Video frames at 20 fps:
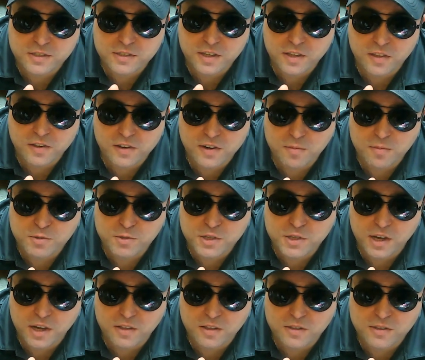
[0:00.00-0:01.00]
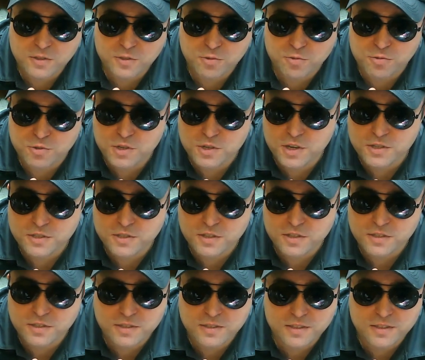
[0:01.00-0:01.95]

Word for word: telegram channel suggested